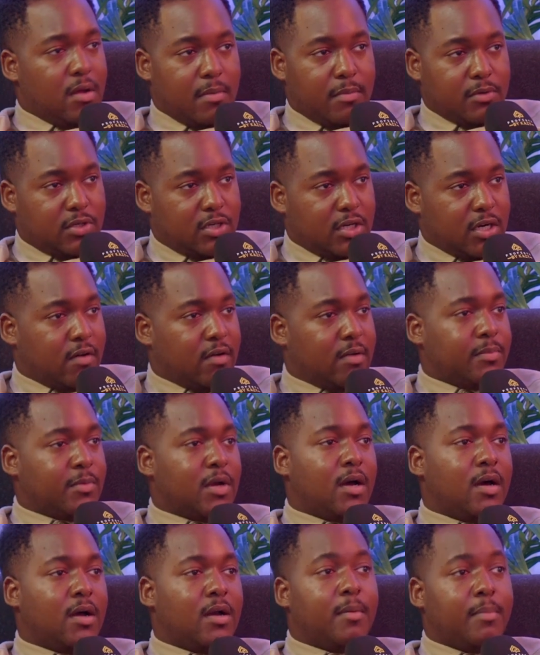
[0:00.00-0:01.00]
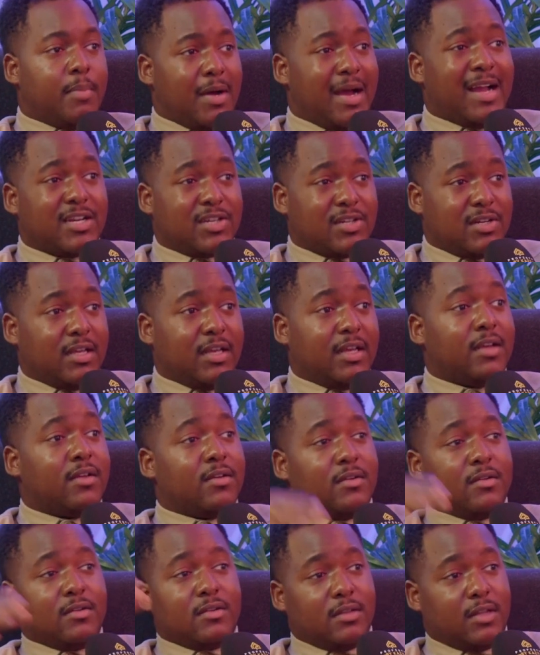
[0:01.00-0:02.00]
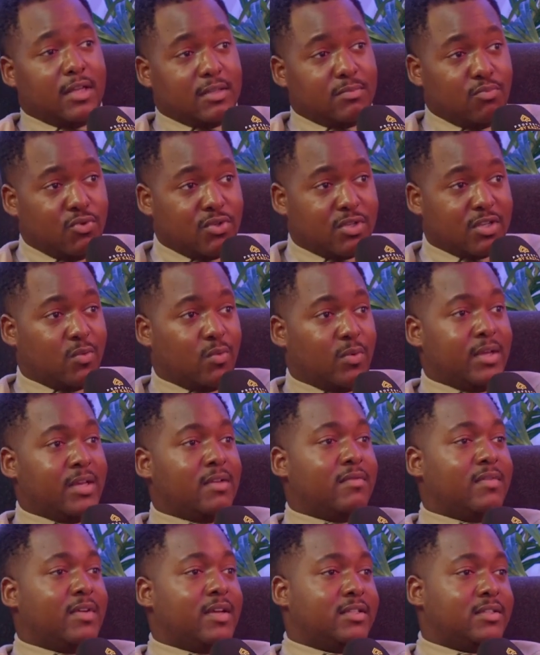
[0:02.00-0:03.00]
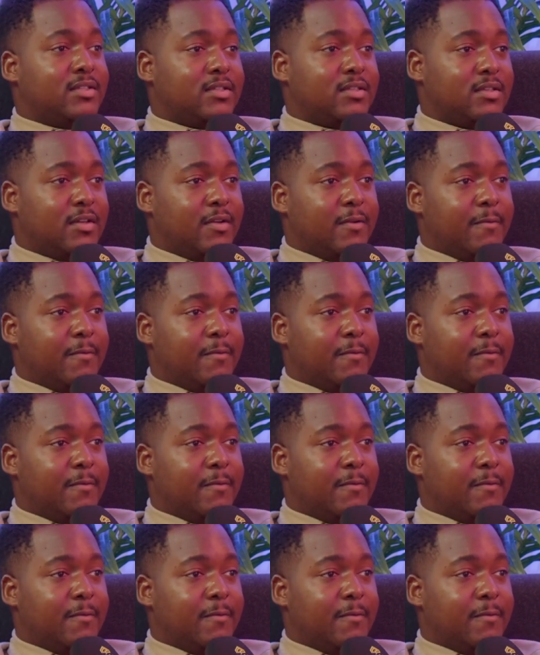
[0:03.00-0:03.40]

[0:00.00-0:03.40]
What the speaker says: GRM Gala, but actually there's Music Week events.